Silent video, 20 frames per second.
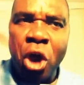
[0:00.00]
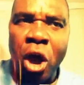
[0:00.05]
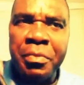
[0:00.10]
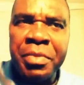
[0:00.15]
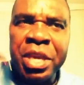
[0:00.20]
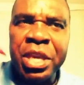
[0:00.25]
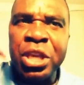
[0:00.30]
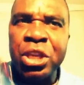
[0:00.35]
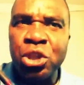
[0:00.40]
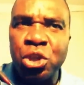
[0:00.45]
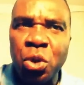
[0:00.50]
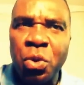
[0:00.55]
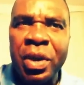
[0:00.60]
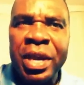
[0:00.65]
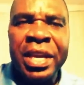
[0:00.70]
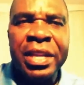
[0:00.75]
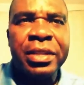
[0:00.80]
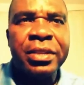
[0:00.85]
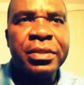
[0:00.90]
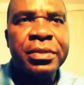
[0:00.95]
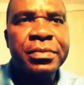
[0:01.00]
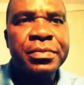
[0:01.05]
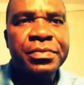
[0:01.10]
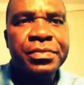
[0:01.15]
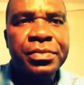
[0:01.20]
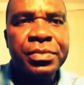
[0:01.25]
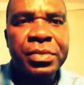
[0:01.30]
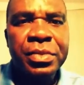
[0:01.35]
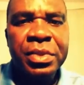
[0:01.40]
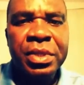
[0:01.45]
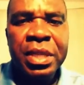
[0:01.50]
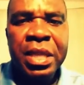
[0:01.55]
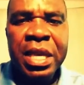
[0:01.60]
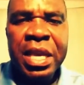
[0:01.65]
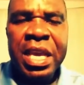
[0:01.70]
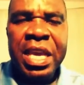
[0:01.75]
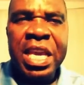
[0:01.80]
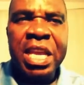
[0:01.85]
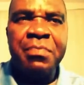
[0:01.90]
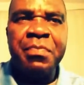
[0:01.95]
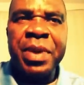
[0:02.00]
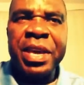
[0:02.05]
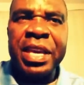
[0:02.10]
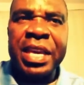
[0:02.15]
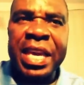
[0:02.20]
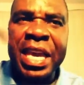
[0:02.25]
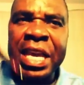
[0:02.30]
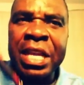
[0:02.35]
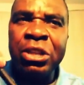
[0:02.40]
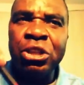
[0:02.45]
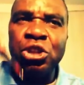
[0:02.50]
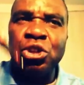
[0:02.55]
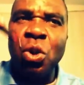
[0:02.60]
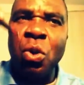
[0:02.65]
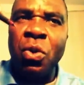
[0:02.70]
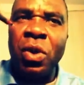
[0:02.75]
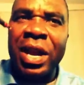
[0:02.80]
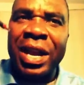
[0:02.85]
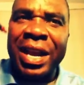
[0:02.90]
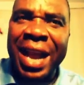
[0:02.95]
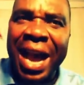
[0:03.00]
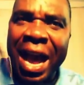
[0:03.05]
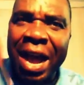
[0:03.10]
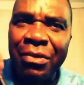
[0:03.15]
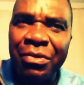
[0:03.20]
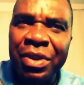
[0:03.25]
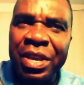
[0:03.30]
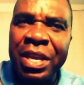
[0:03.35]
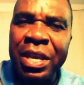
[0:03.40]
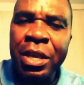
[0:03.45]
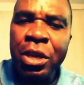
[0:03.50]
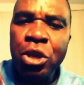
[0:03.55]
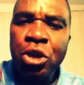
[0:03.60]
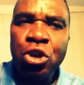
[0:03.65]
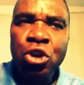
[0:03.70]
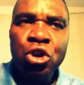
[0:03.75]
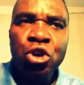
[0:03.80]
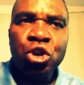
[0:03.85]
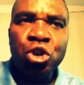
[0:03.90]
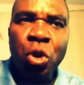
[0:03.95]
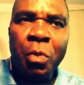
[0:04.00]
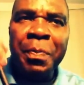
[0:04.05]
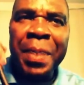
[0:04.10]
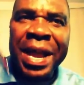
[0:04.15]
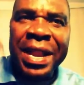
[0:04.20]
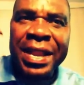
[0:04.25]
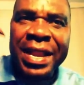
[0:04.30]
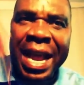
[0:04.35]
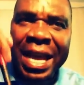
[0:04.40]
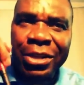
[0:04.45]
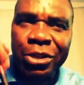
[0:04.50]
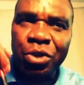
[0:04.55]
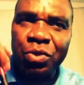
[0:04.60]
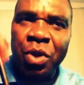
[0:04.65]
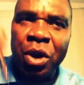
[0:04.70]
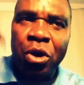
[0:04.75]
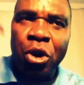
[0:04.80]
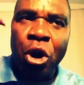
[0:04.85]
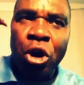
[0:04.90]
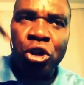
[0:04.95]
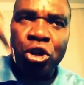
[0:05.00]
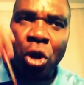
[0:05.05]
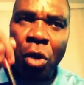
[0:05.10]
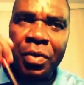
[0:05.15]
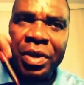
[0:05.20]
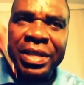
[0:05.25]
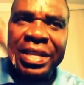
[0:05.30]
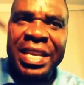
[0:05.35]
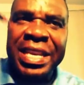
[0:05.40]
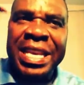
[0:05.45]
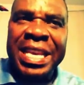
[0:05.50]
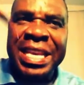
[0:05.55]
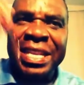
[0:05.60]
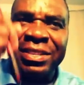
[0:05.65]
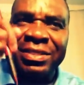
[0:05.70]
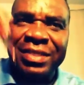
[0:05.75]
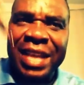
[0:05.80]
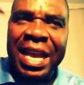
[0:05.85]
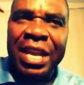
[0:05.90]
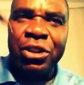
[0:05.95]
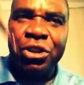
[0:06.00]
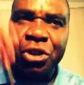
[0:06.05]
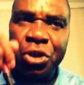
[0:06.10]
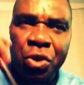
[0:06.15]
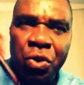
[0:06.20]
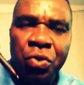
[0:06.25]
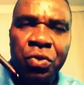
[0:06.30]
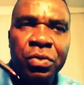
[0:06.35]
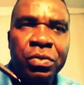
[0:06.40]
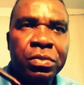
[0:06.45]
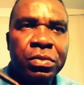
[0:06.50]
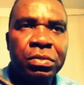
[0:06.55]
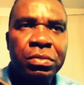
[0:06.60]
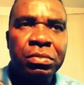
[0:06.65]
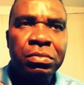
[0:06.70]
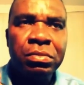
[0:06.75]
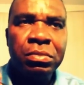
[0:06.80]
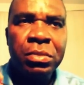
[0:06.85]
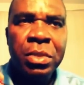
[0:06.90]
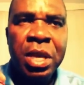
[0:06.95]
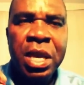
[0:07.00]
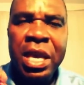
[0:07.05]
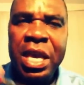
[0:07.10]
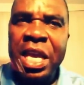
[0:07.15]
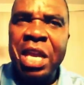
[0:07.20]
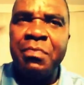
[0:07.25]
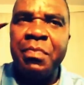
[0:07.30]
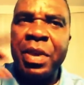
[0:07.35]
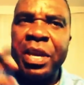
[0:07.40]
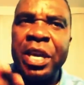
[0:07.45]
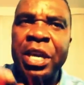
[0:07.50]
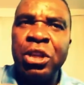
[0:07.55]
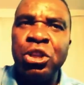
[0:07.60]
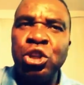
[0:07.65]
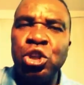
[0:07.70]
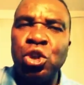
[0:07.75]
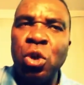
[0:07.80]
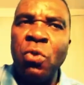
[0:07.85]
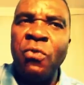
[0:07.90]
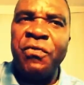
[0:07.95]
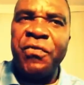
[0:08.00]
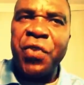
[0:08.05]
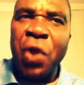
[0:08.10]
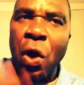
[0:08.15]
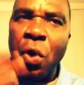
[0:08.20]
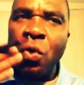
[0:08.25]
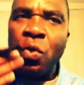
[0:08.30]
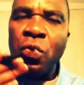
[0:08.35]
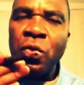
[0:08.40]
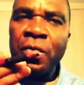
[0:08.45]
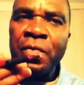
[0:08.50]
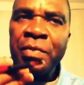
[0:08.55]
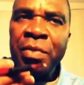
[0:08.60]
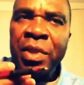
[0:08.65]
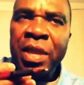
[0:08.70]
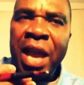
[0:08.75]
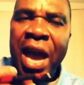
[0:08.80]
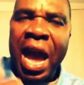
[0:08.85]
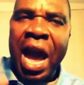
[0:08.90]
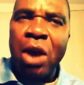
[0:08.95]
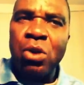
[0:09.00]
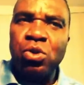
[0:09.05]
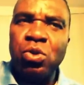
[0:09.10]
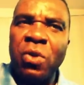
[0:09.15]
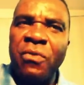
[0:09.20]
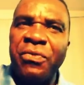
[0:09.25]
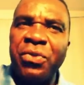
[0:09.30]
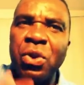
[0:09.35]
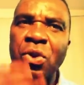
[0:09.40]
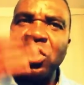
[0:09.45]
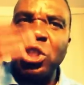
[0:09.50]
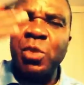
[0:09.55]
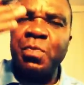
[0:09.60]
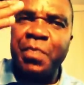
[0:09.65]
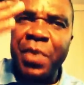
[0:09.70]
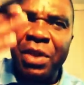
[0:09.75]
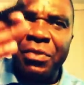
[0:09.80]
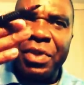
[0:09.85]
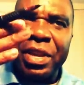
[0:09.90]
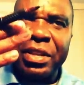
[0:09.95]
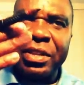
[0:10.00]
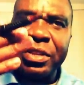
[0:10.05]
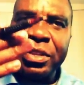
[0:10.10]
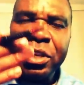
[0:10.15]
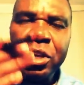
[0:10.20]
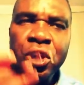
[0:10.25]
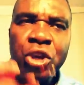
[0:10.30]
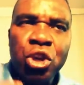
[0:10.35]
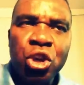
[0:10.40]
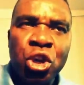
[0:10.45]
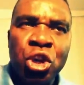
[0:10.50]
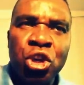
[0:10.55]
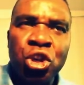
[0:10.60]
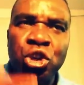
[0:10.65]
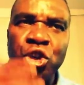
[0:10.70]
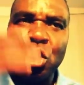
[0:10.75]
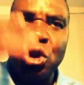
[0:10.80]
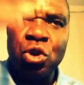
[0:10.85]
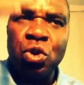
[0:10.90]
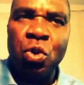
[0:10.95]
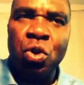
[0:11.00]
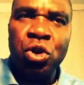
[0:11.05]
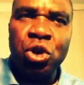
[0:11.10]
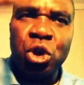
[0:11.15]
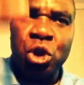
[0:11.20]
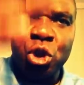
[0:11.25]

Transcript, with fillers: coming into it, it begins to carry supernatural authority inside you. It begins to flow out of your spirit into your